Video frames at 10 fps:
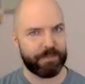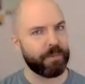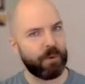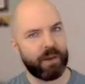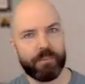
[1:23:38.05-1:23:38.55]

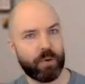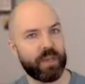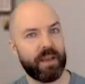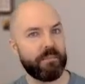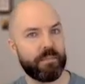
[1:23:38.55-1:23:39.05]
Well,
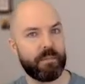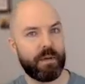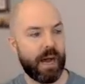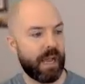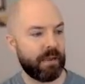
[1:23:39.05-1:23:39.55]
okay.
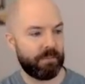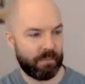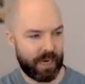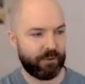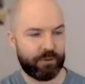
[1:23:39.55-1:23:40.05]
I
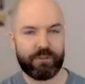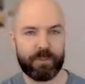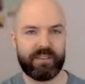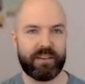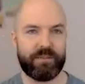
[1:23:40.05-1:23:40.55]
trust
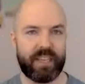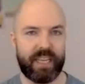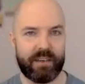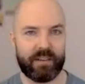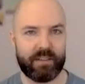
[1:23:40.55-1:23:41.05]
myself to
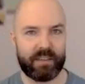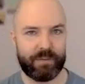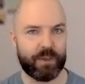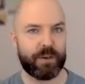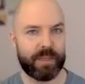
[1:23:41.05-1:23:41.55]
handle
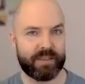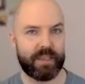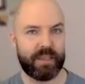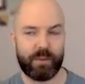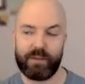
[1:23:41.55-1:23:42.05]
difficult mental
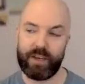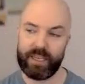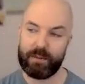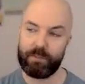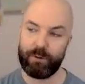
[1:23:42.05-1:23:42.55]
health. If I
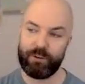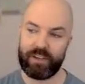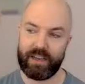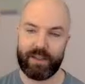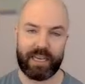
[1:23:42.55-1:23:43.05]
get pushed
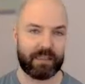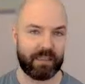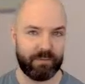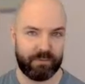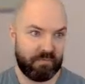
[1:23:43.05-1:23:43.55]
down that
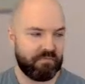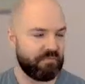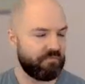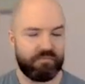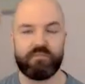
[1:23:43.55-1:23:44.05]
cliff,
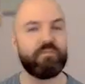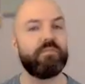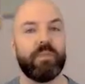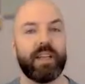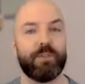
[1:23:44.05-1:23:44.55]

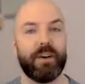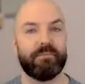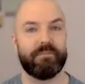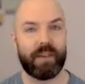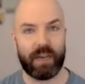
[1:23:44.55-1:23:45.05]
that's fine.
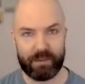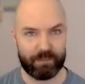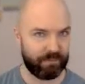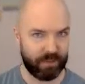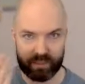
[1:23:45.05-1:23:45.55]

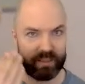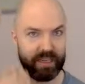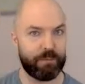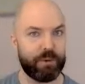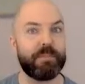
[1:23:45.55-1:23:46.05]
I'm going to
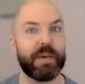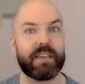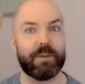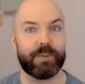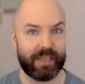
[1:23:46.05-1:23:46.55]
climb right back
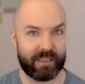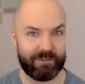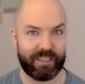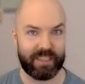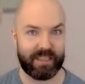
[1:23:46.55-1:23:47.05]
up that cliff
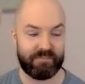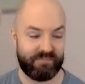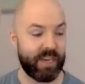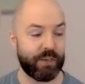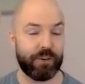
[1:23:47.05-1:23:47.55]
again.
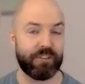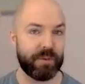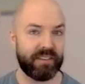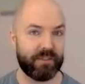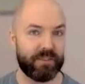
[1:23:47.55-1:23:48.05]
I trust
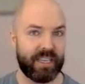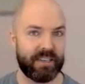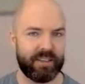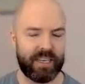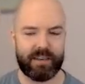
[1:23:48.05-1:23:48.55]
myself to handle that.